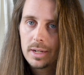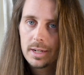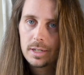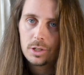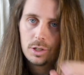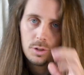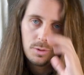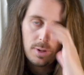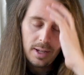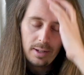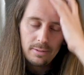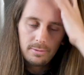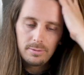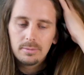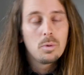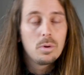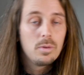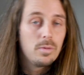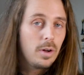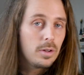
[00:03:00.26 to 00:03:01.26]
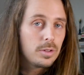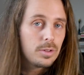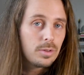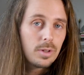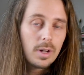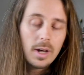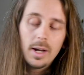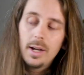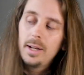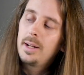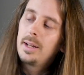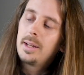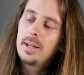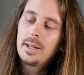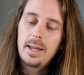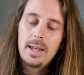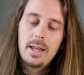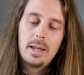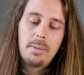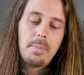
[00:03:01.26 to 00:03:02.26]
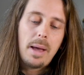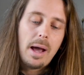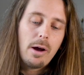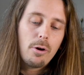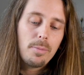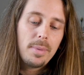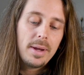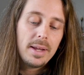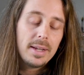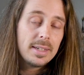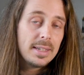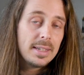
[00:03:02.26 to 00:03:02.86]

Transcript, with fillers: connection you have. We've also got a power bank